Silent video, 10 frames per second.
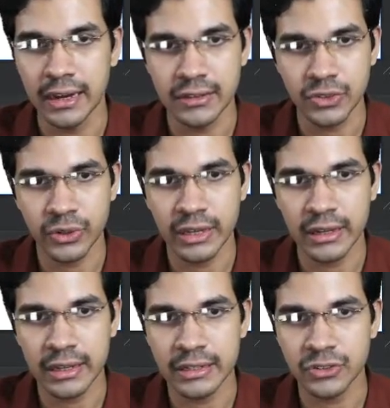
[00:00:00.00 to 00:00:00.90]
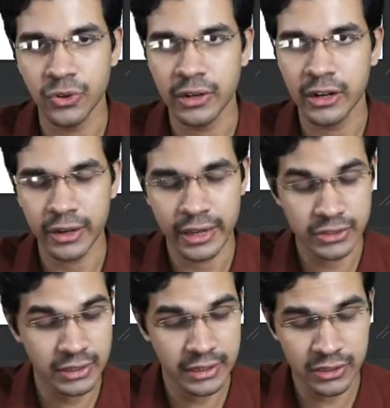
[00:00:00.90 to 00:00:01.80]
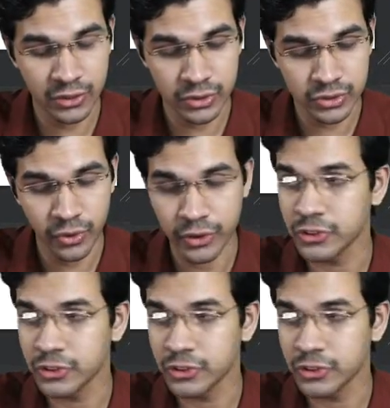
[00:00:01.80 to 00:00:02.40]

So here it is not a location, it is going